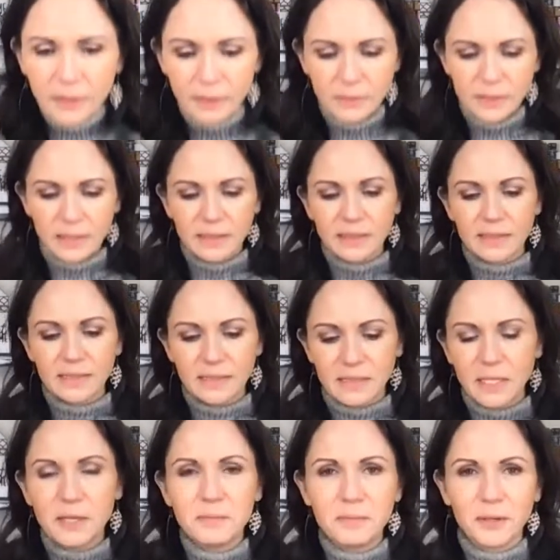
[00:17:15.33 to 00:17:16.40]
Dixie says,
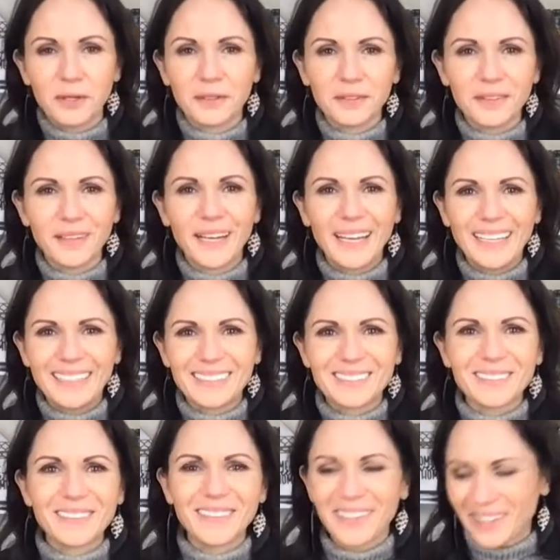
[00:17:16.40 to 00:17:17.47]
your hand's
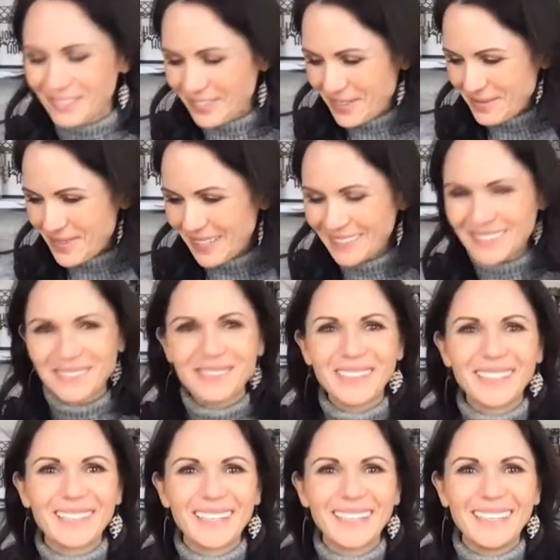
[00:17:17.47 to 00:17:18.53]
hurting from watching me
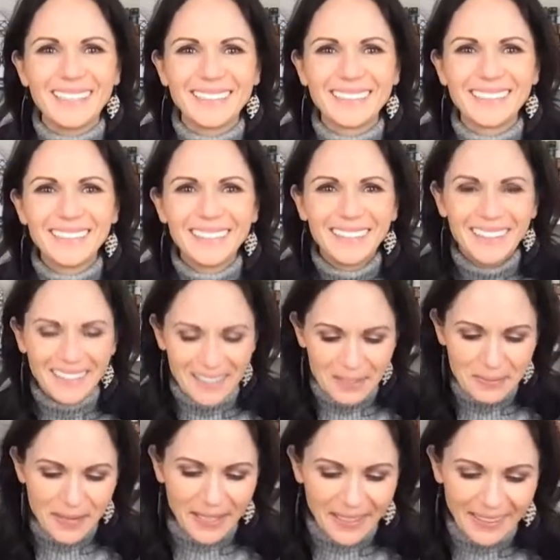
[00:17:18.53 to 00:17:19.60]
cut. Oh
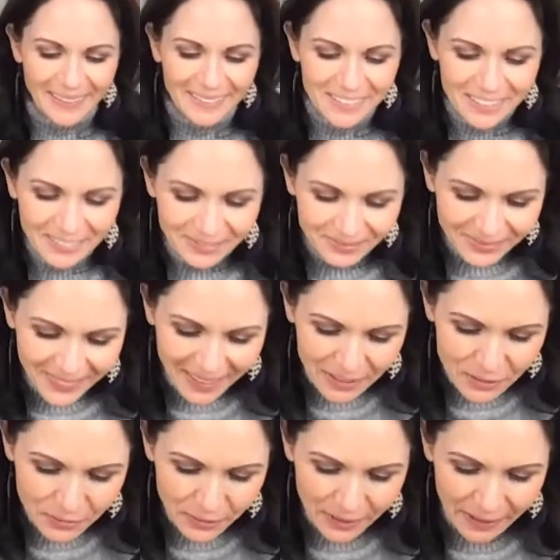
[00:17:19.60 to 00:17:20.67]
my gosh.
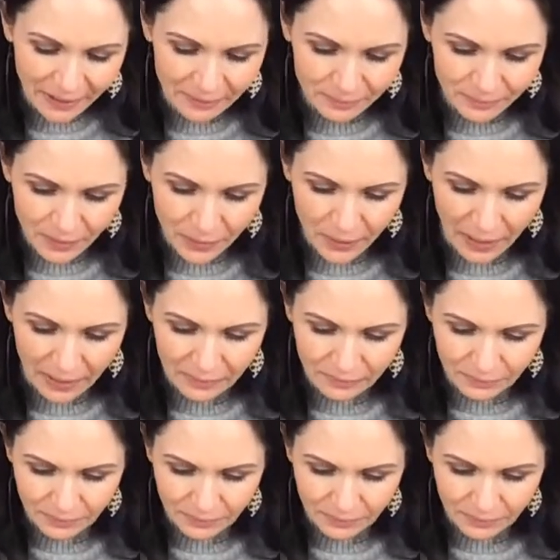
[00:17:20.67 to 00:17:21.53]
That's funny. Okay.